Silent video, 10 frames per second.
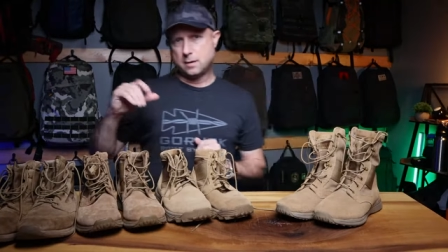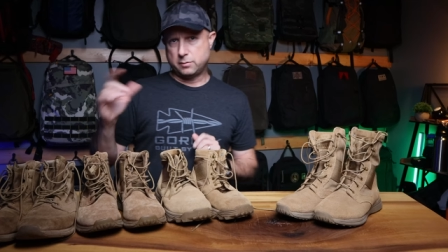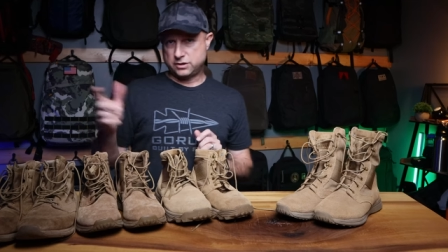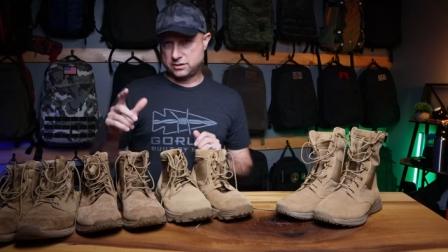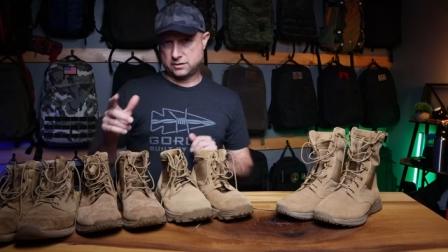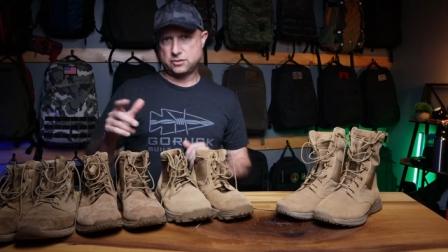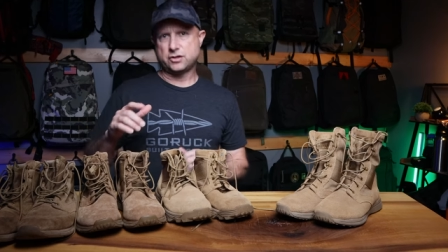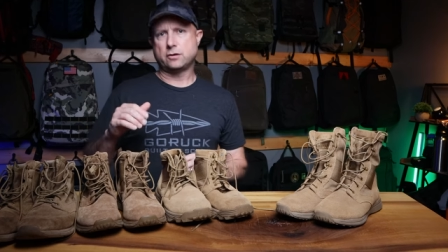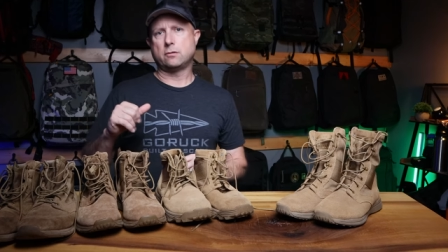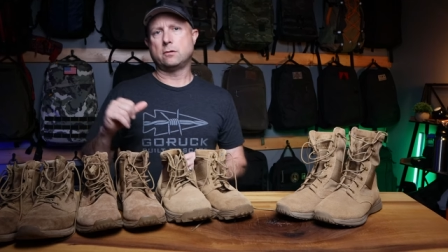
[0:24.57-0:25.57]
But just as a
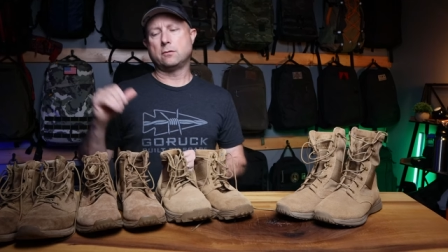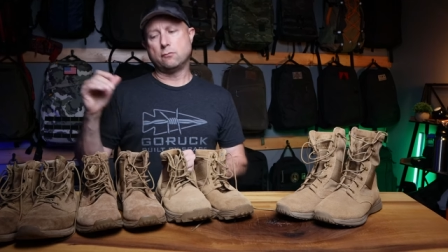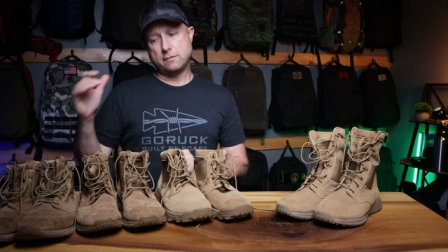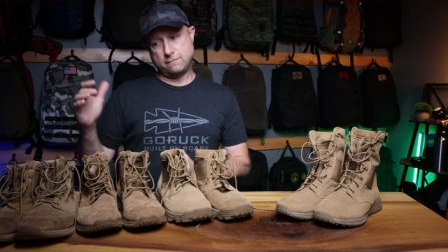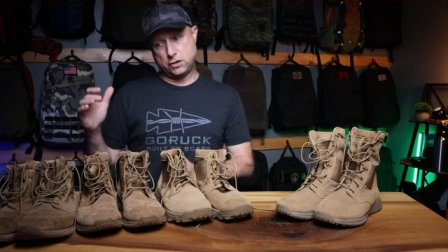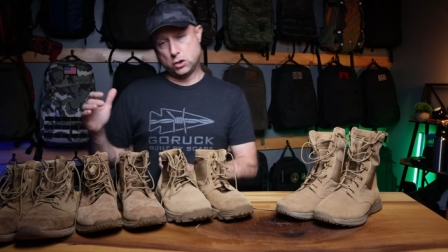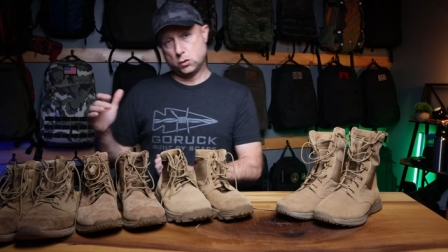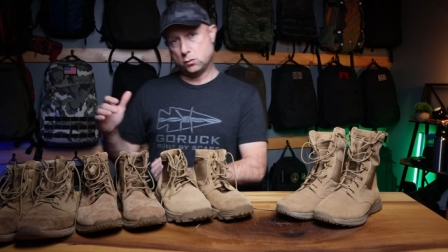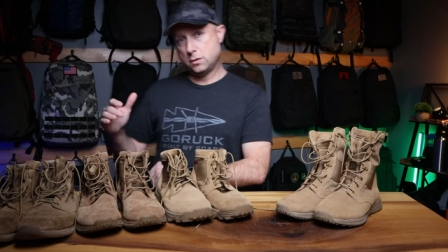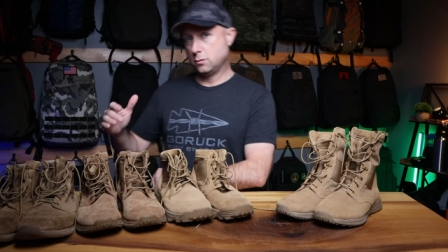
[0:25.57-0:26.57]
general
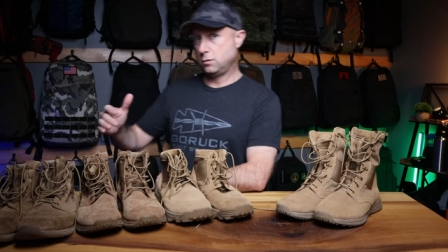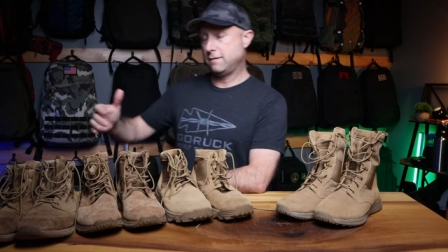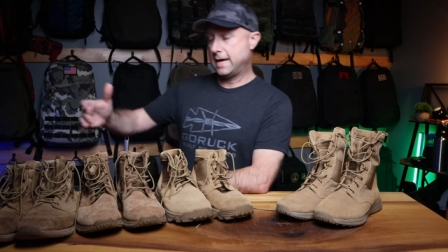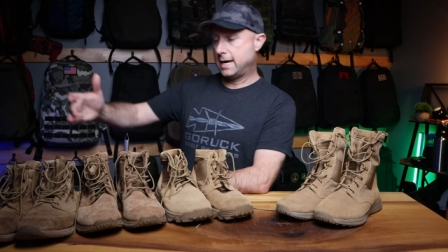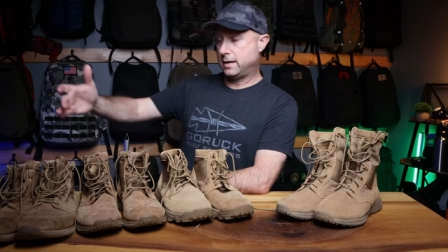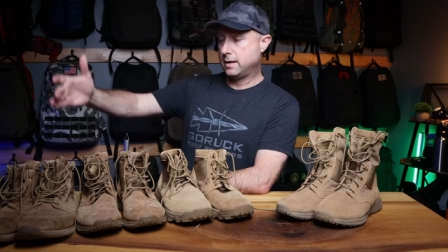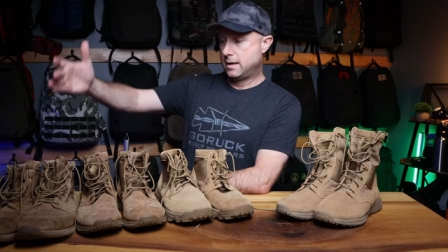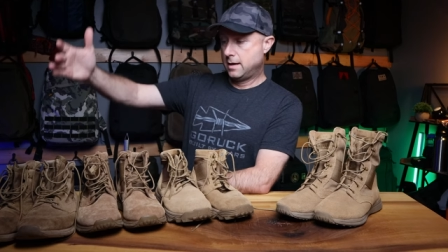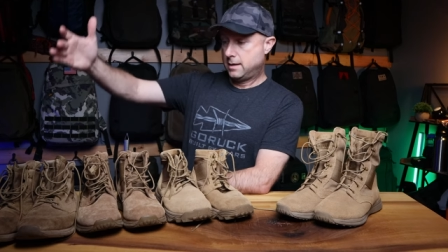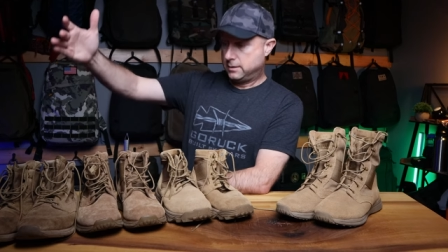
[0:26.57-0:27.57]
review, we've had
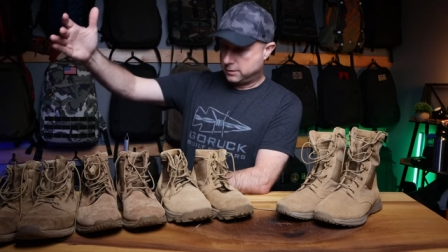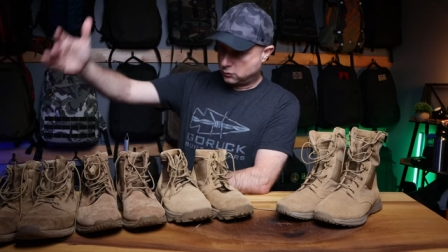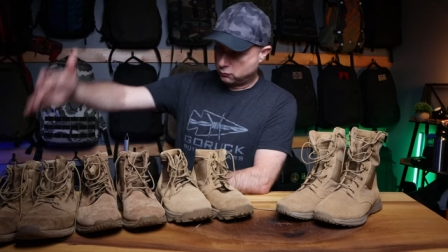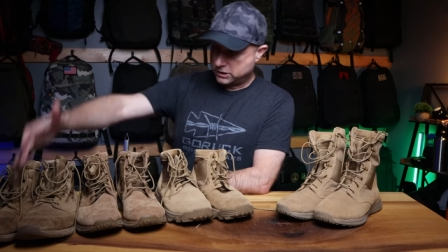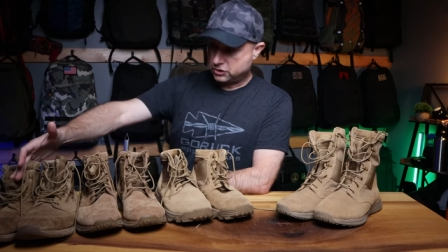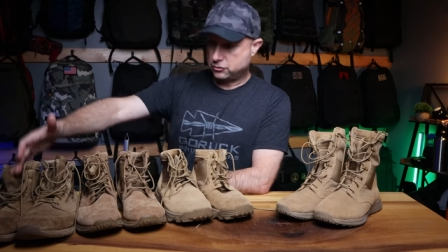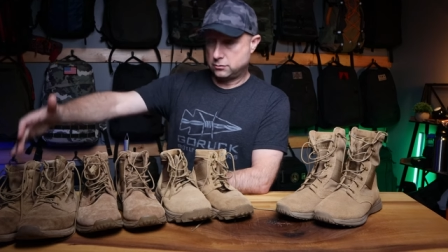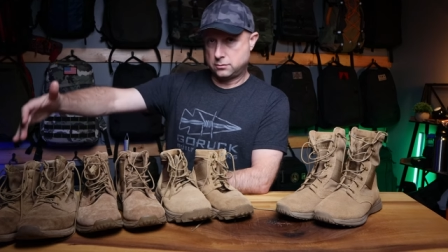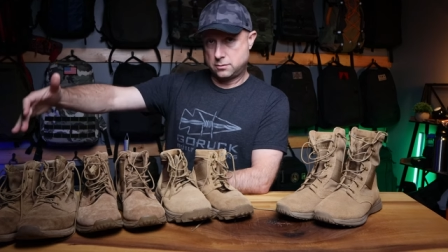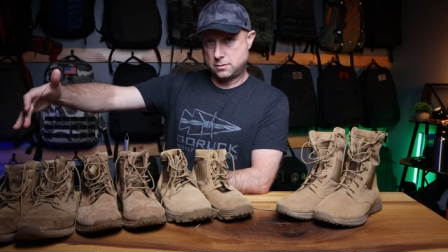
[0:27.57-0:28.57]
the
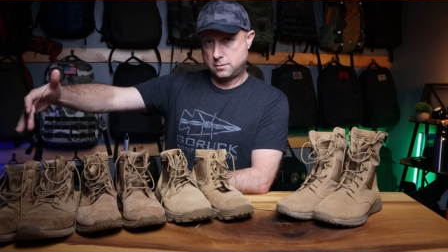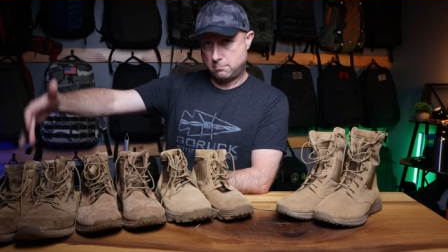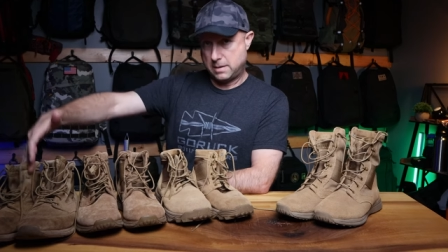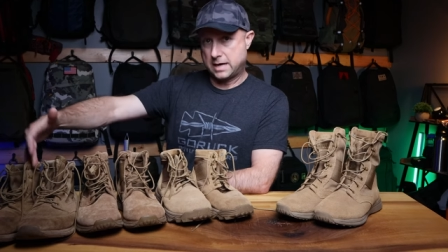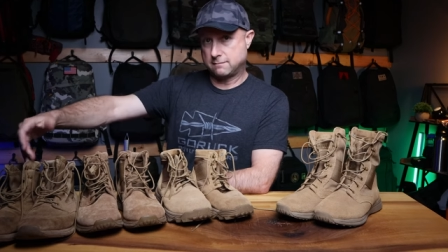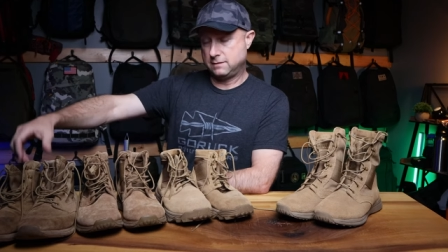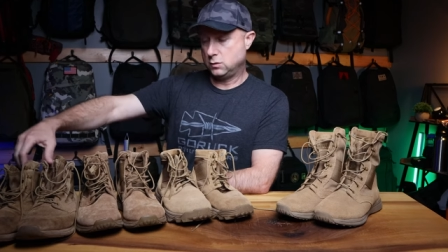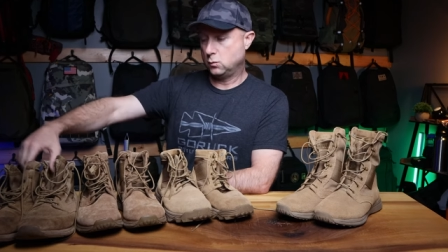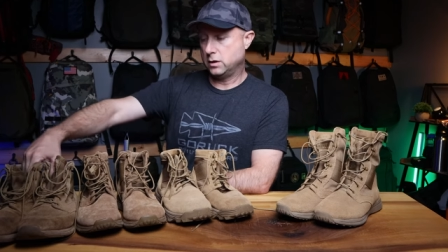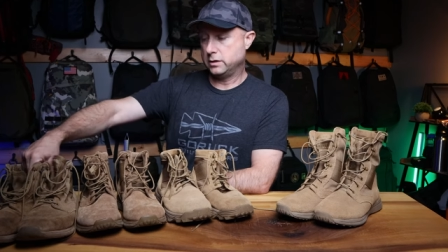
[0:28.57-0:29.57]
original Mac
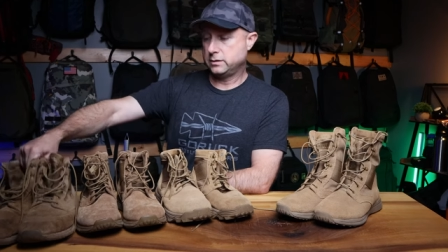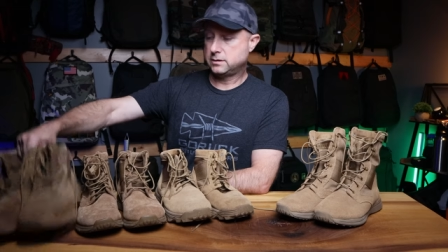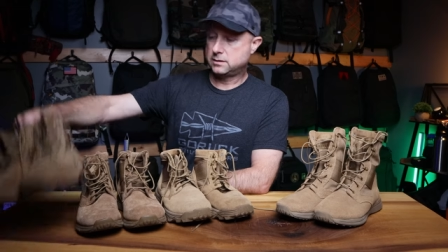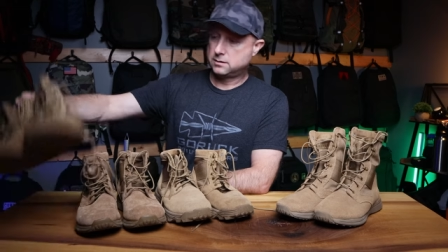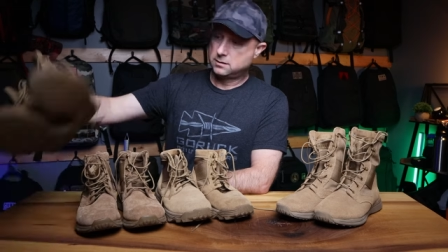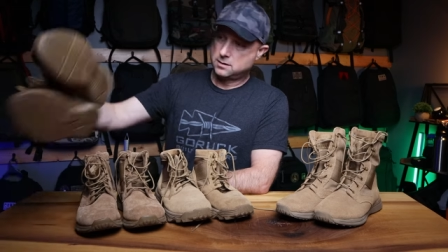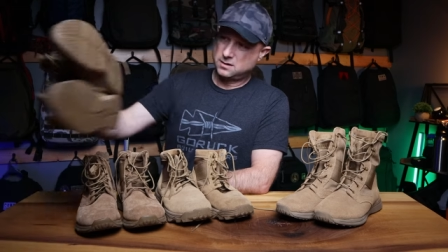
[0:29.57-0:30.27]
V1s,